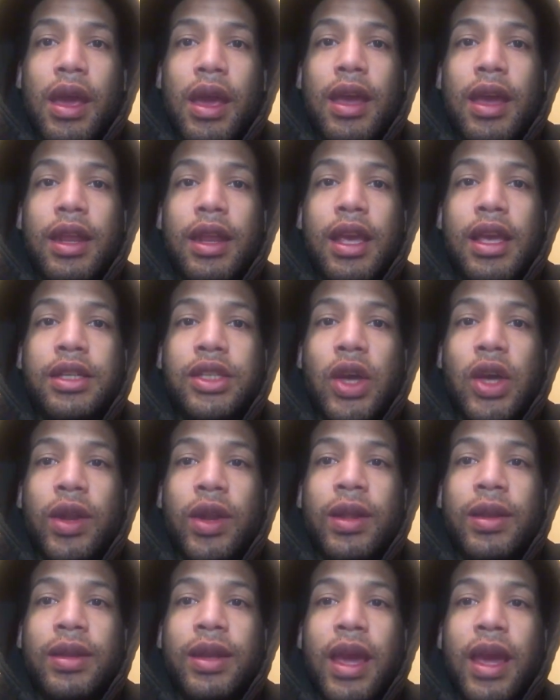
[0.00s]
And these are
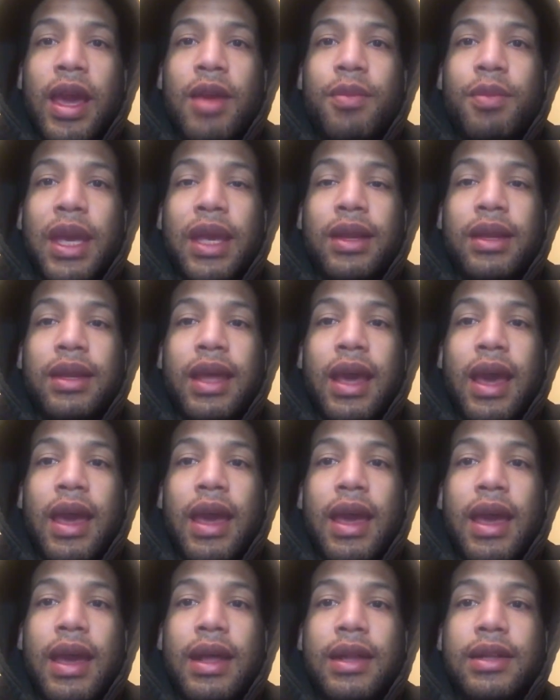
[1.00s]
the deadbeat
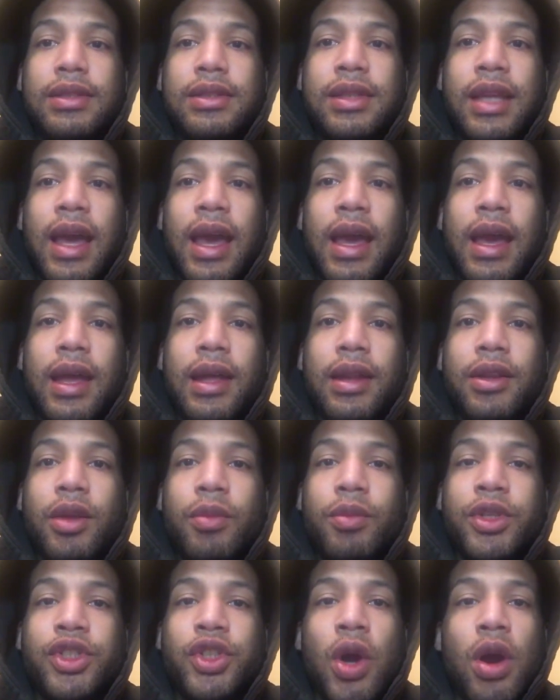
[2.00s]
dads that the
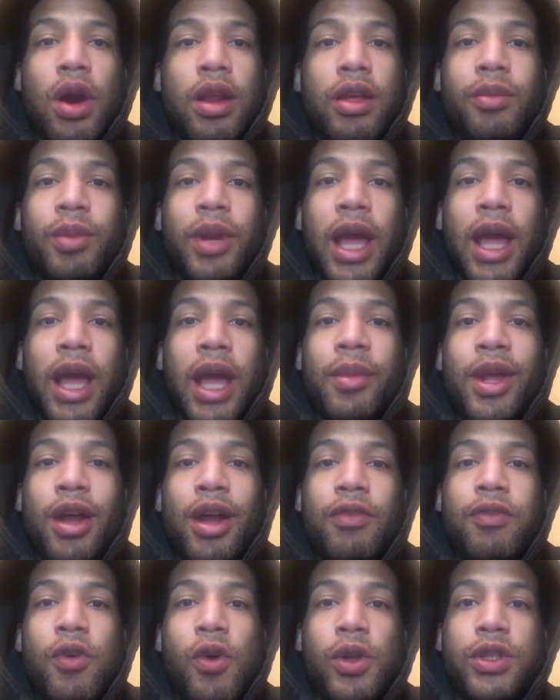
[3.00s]
majority of black
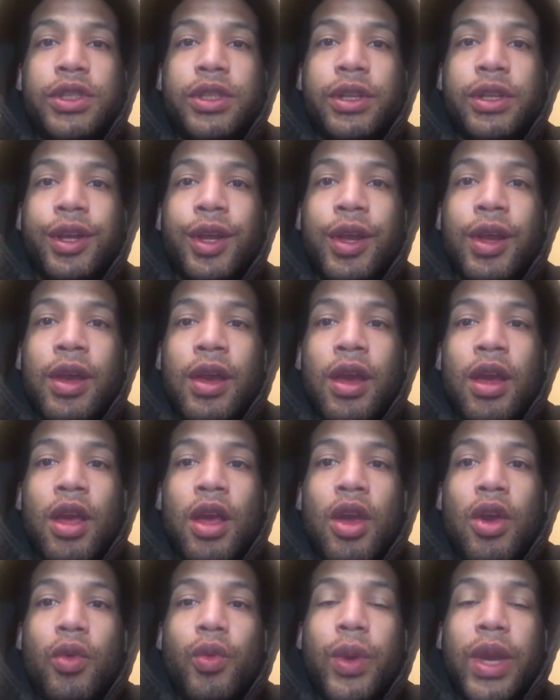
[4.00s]
men, unfortunately,
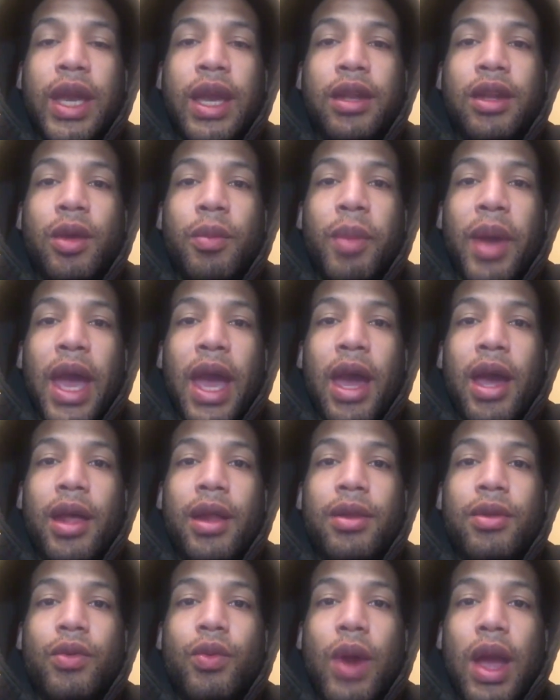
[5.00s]
we get the
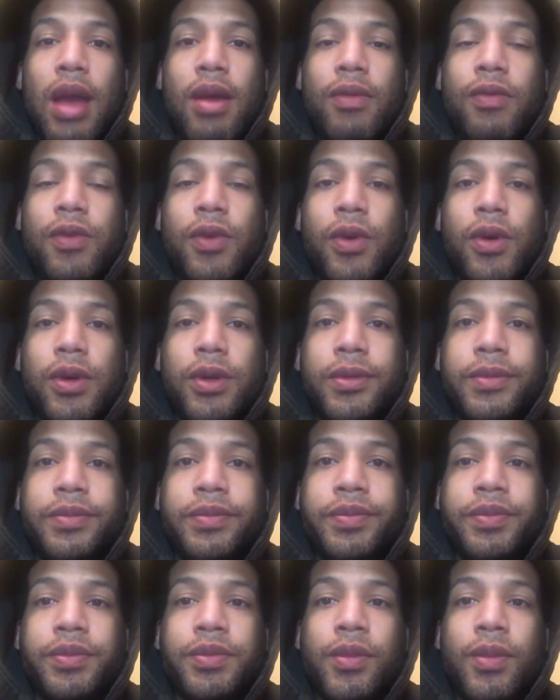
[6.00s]
bad rap for,
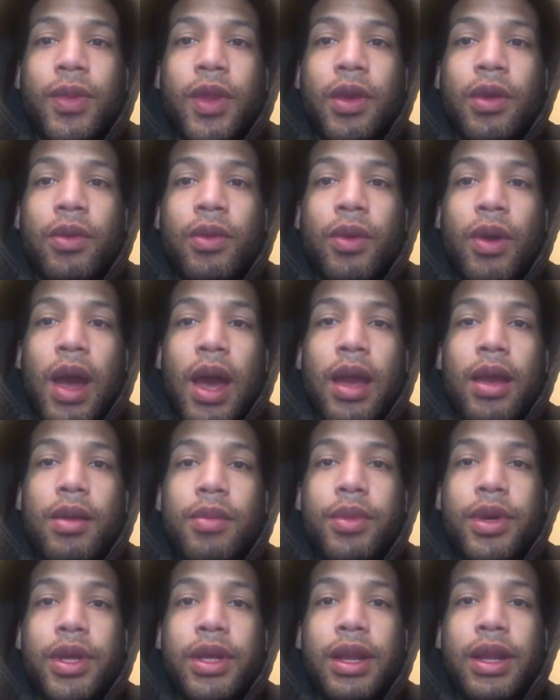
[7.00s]

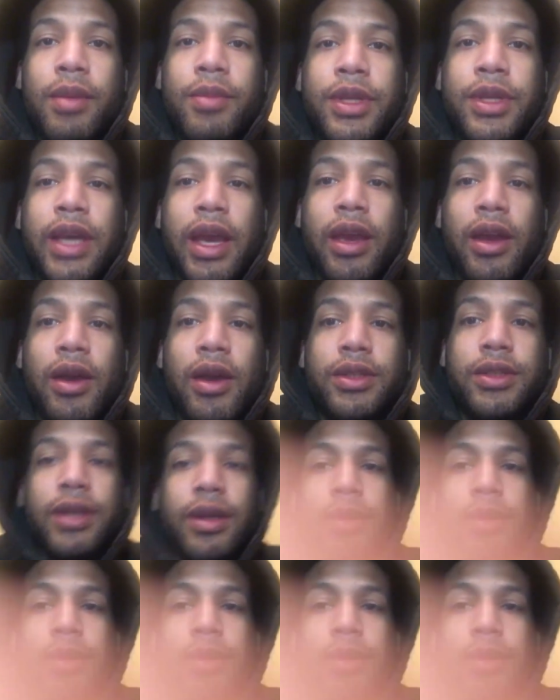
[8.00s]
right? But let me tell y'all